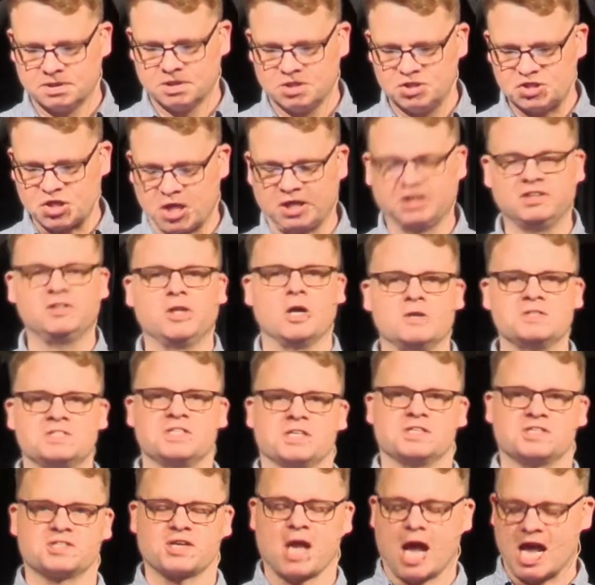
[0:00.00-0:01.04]
John closes
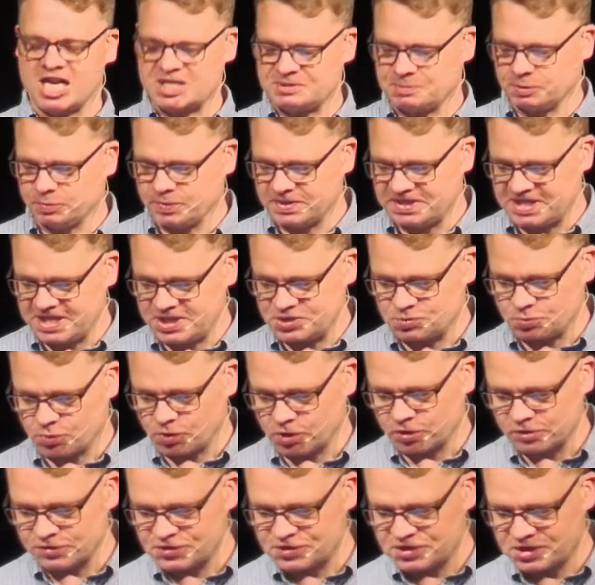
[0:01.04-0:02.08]
his gospel with these
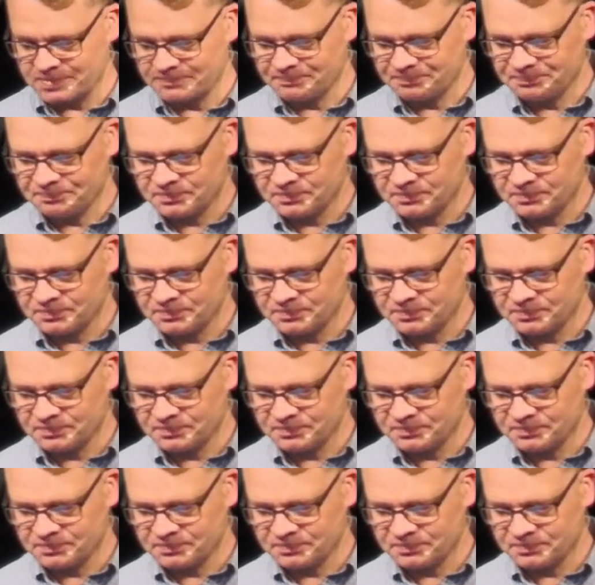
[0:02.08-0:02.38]
words: